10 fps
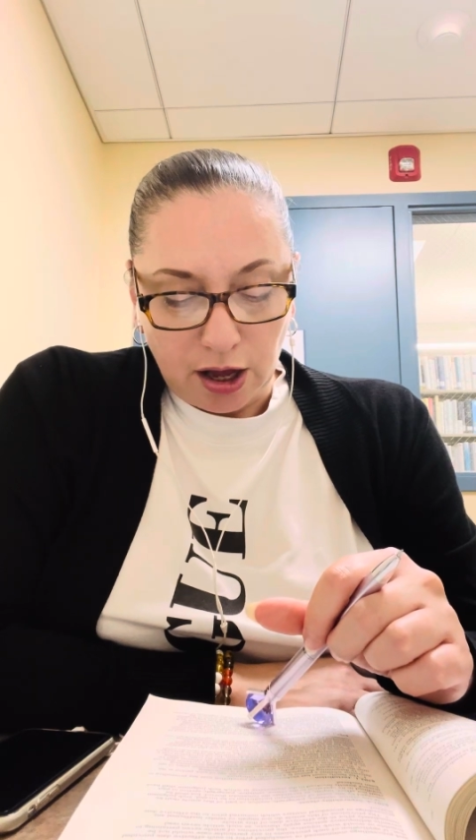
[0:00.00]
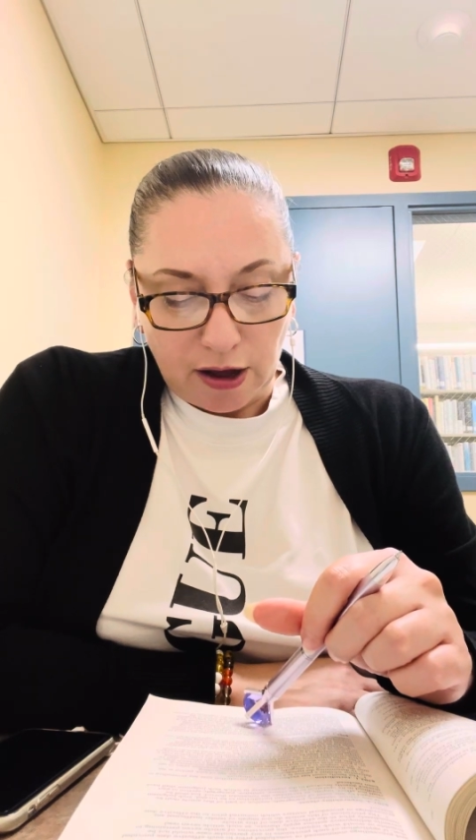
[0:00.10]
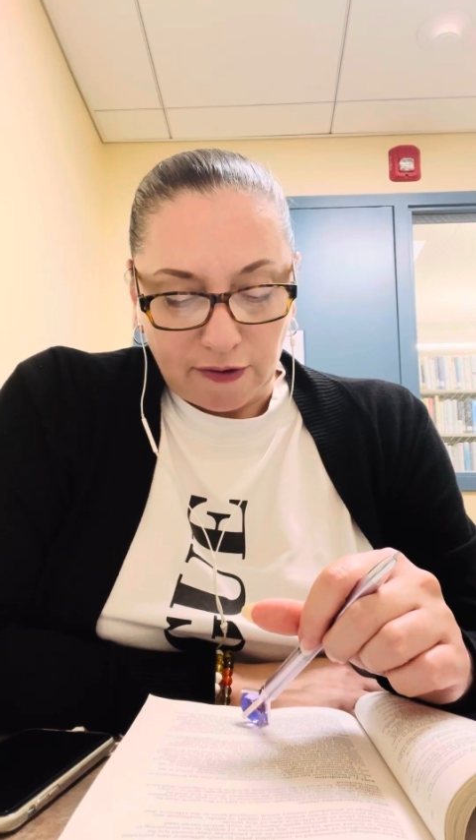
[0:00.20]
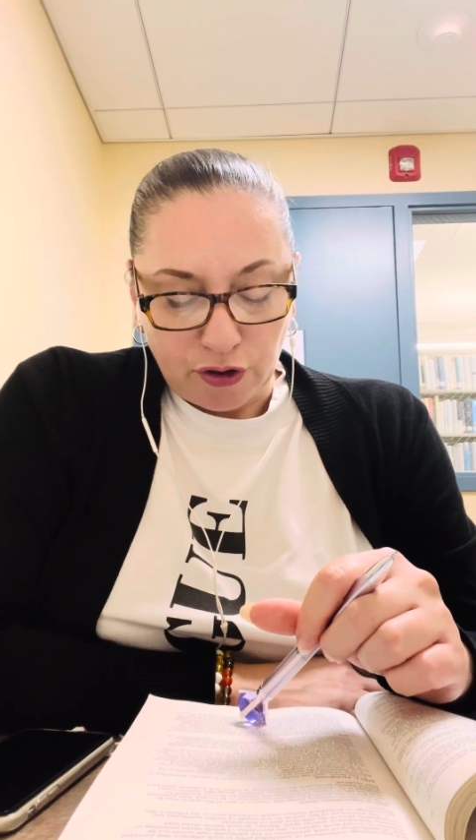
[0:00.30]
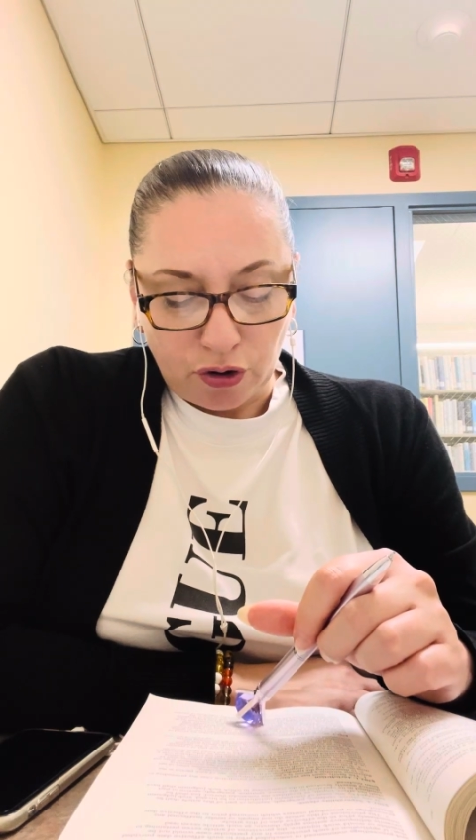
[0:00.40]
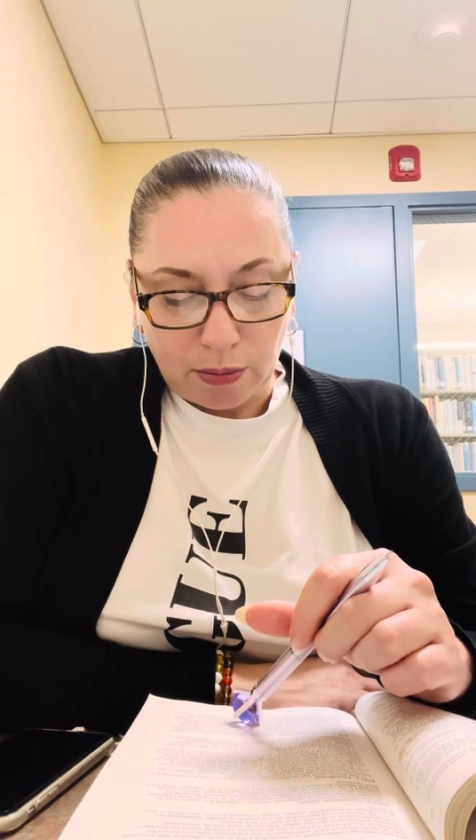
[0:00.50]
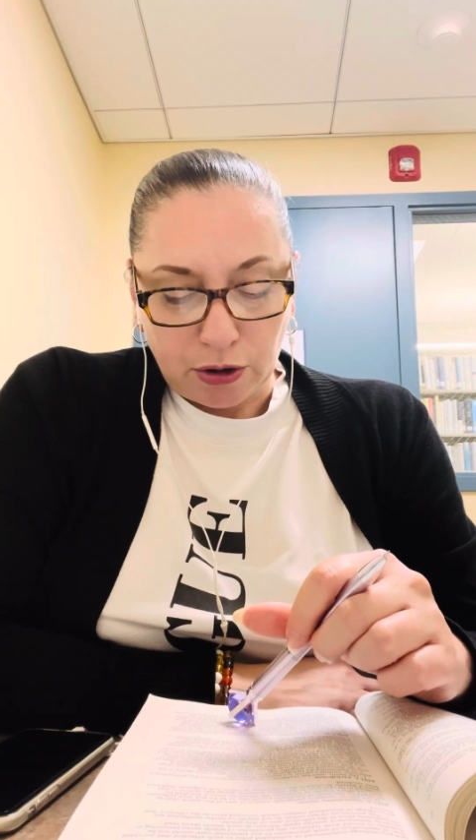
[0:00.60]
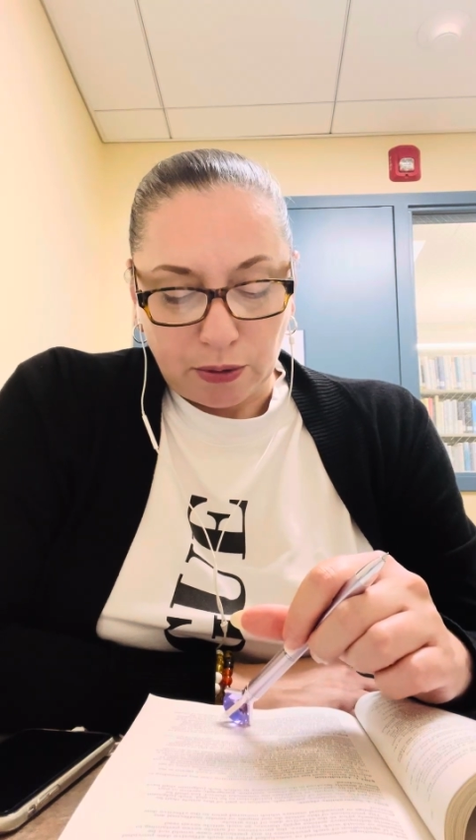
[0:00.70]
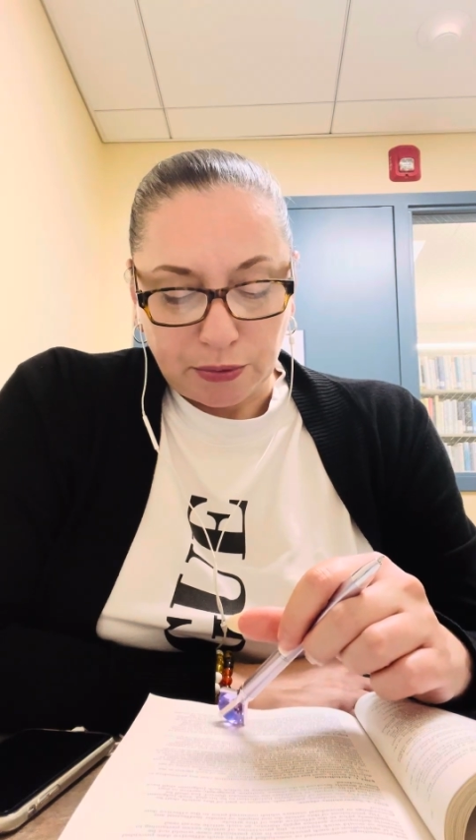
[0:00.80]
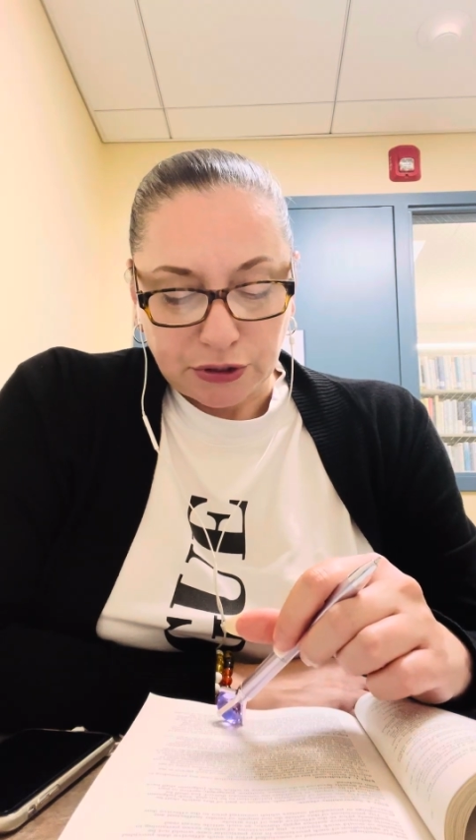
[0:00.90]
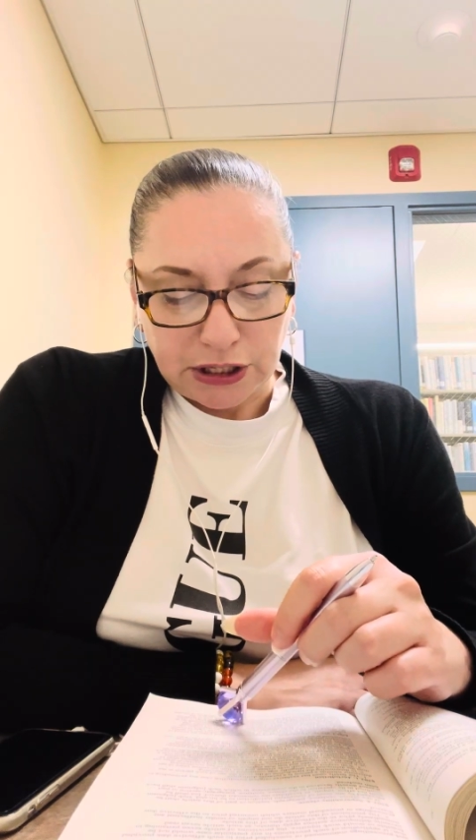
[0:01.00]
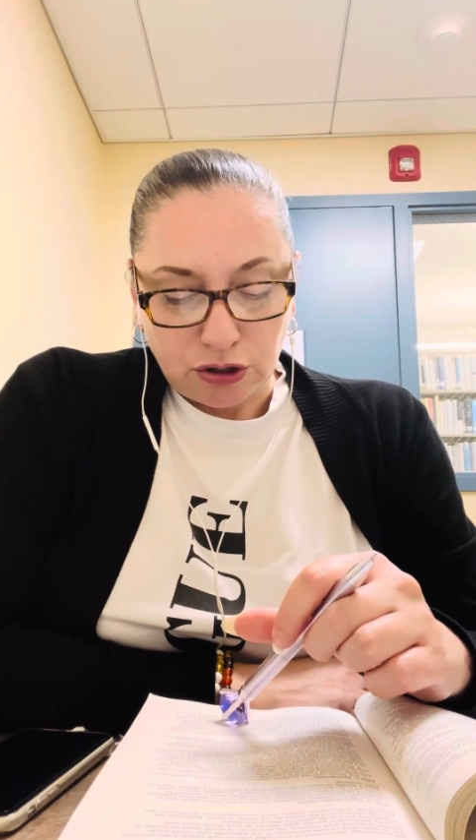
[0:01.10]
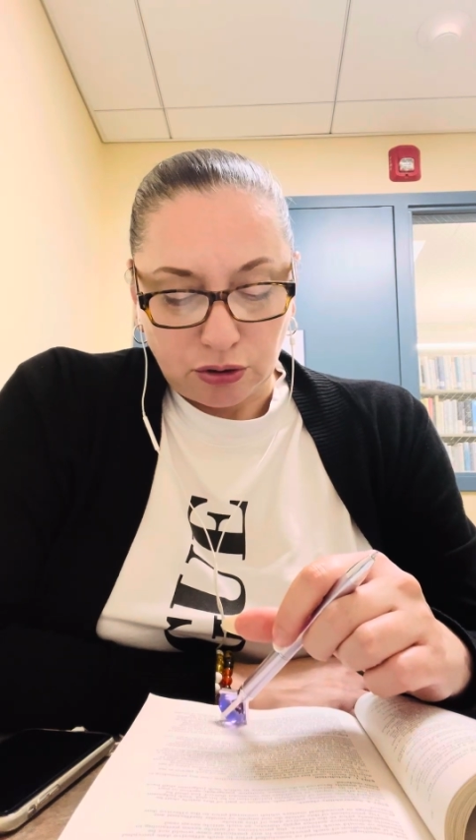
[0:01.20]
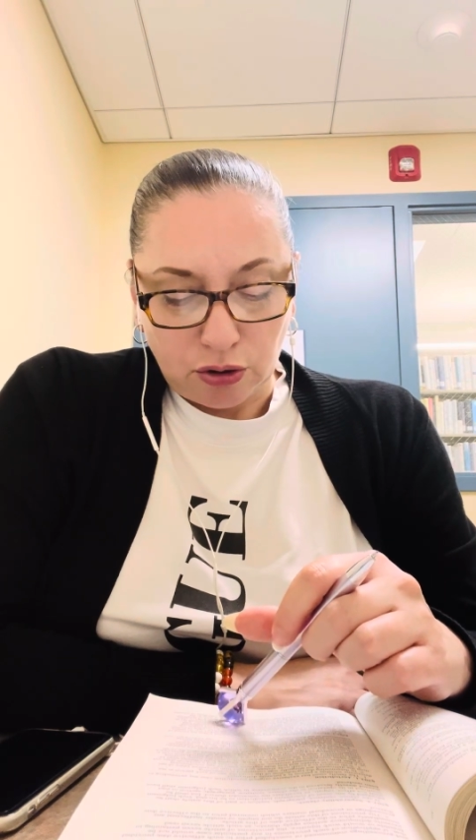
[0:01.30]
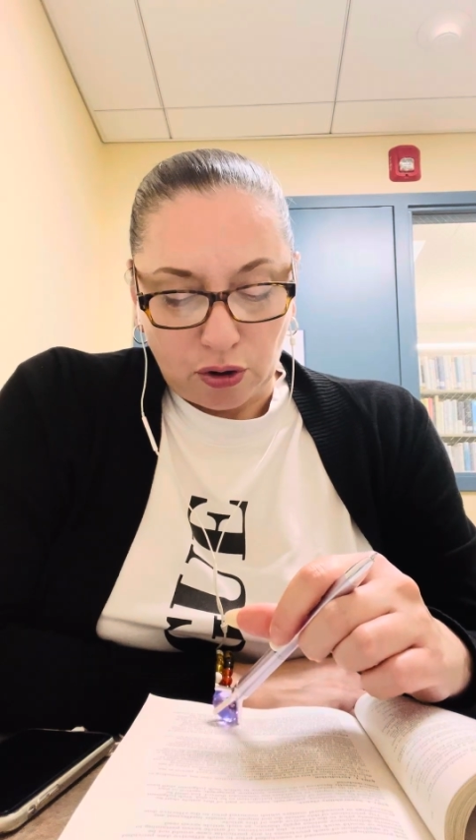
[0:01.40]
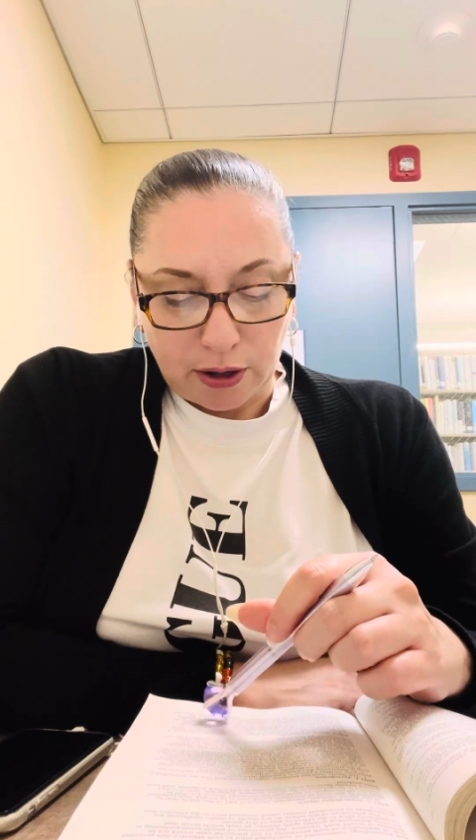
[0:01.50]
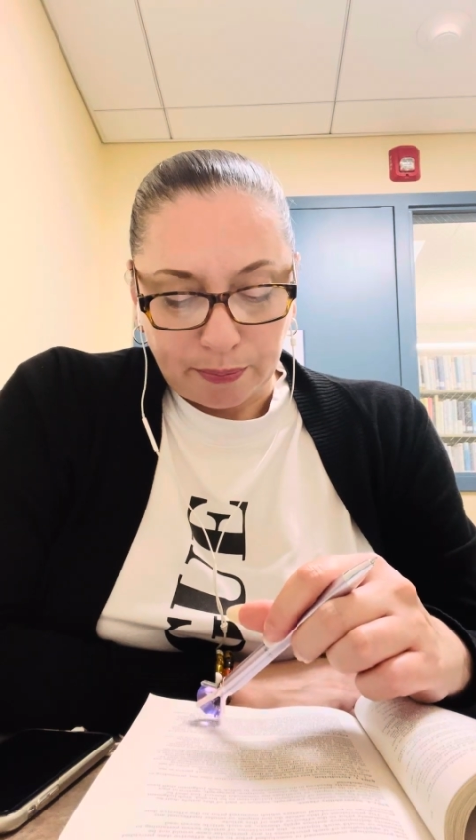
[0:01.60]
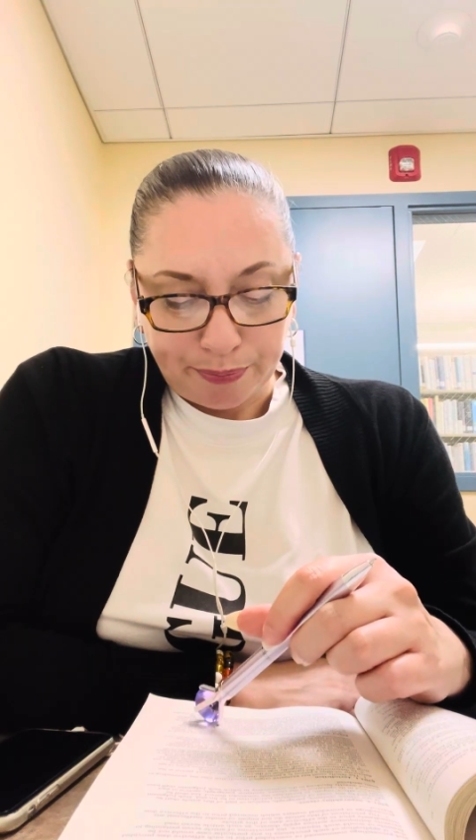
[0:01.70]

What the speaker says: of the Criminal Procedure Law,